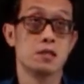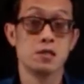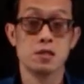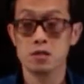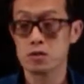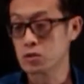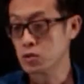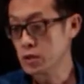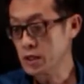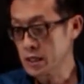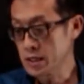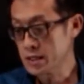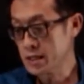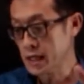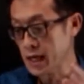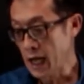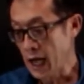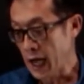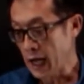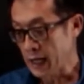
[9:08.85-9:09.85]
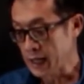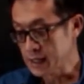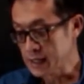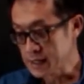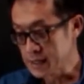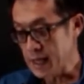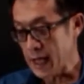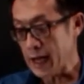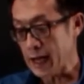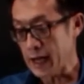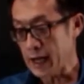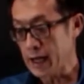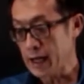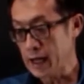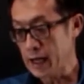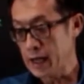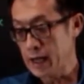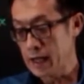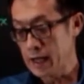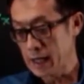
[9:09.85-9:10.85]
So they say exact
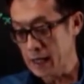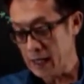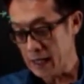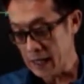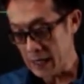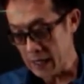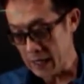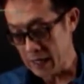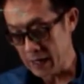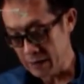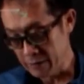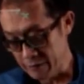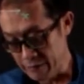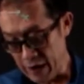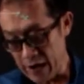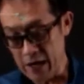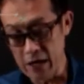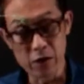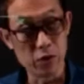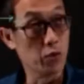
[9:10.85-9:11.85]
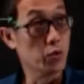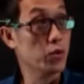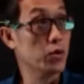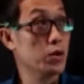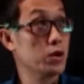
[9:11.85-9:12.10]
value.